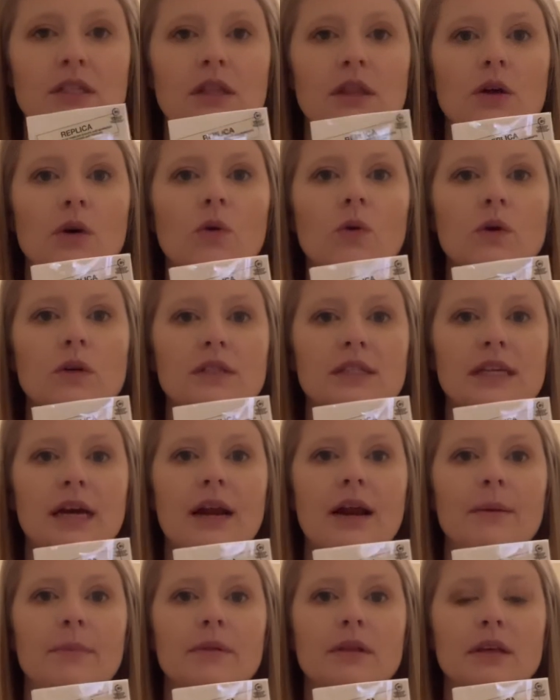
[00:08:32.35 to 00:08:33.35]
The whole set
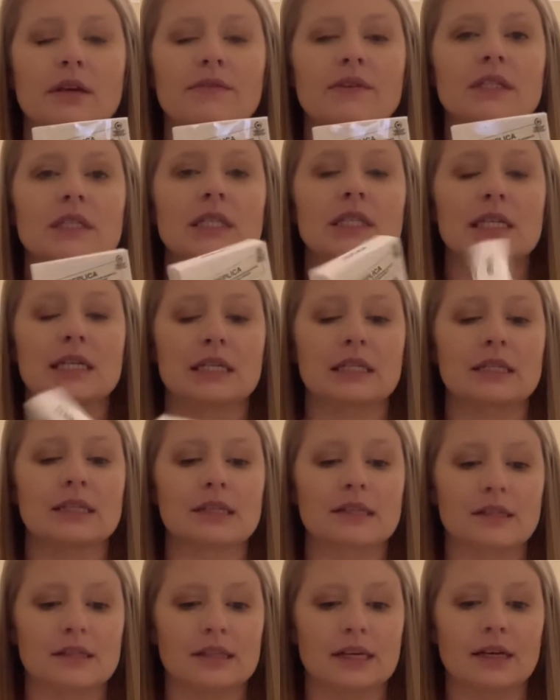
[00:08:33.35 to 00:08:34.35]
I believe is
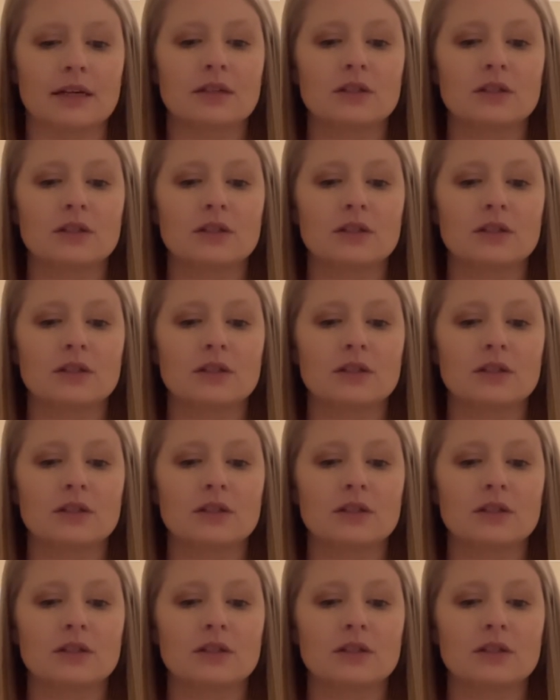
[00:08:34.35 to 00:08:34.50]
$66,